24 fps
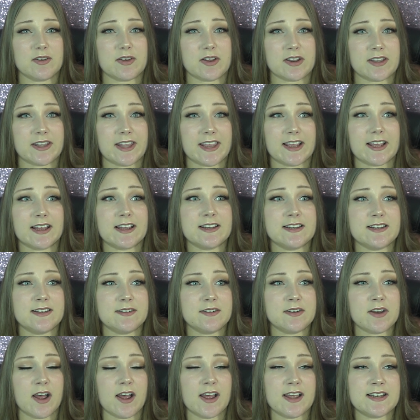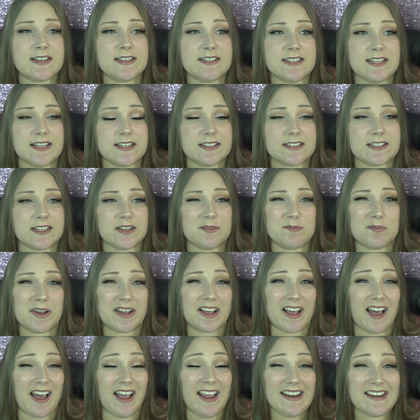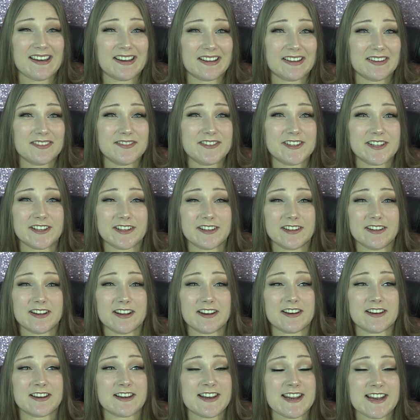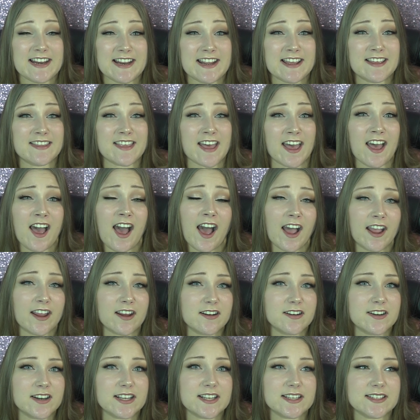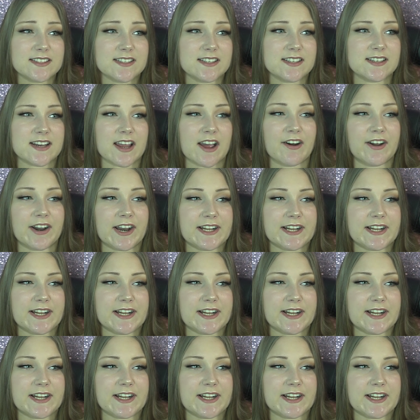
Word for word: like a, not addicted, but kind of to needing that higher nicotine now.